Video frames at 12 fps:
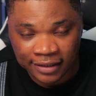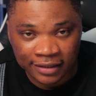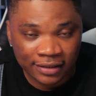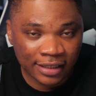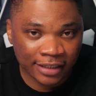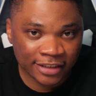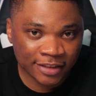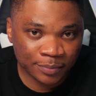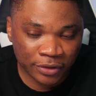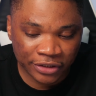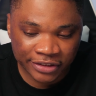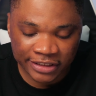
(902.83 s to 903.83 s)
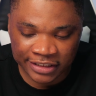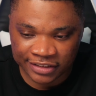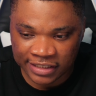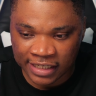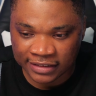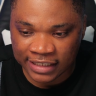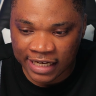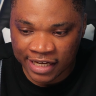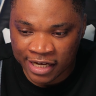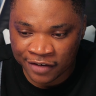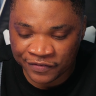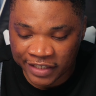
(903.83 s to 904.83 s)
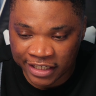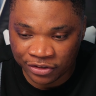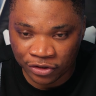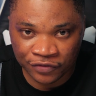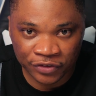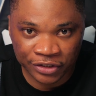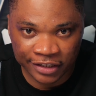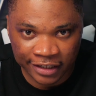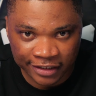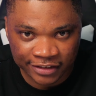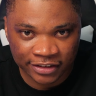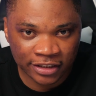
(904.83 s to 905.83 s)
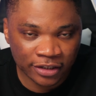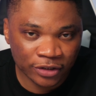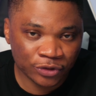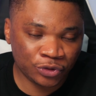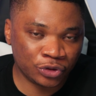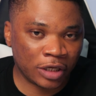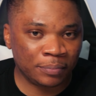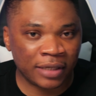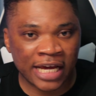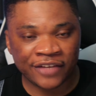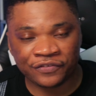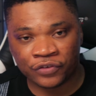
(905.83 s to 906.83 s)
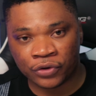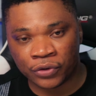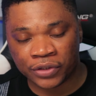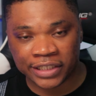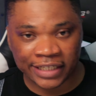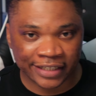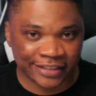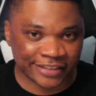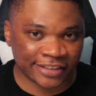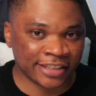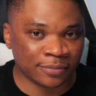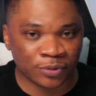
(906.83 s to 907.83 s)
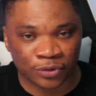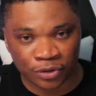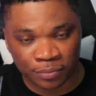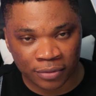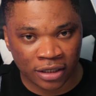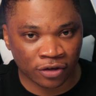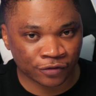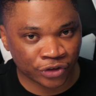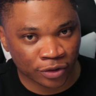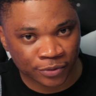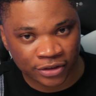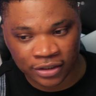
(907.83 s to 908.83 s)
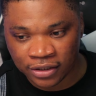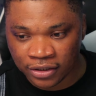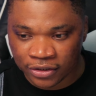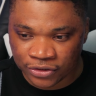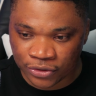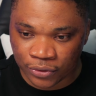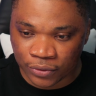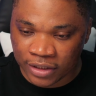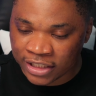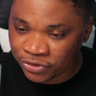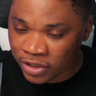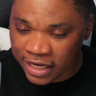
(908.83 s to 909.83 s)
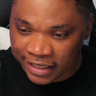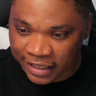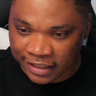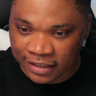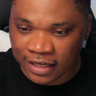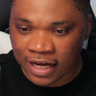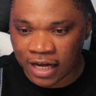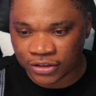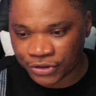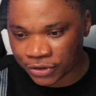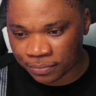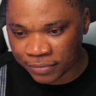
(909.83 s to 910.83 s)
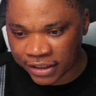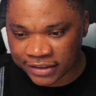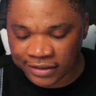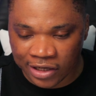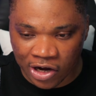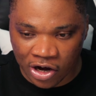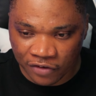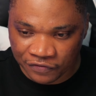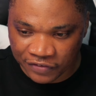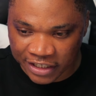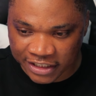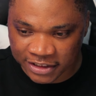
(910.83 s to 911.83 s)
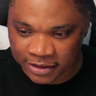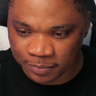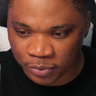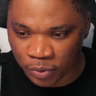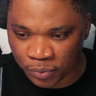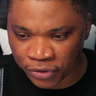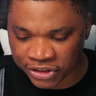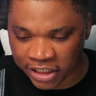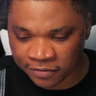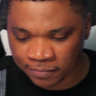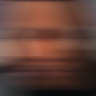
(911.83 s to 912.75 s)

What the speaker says: thing at this point is that I have enough connects to apply for a reasonable number of jobs. So let's go ahead and submit our first proposal.